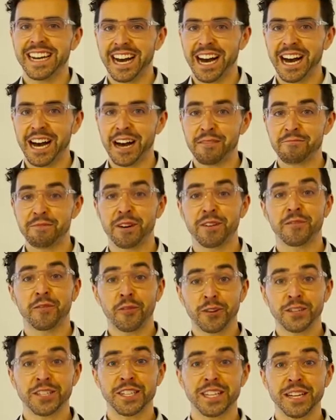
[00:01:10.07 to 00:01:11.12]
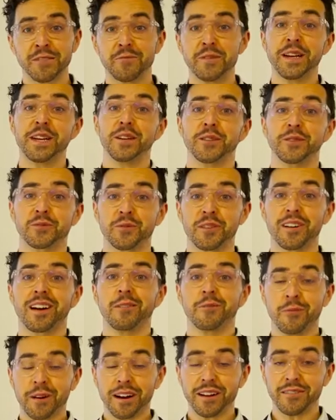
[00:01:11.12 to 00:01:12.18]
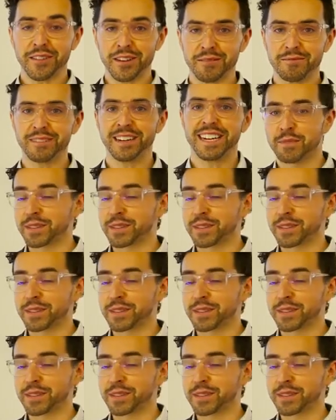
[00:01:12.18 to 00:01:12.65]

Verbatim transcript: uh, but unfortunately windows were not one of them.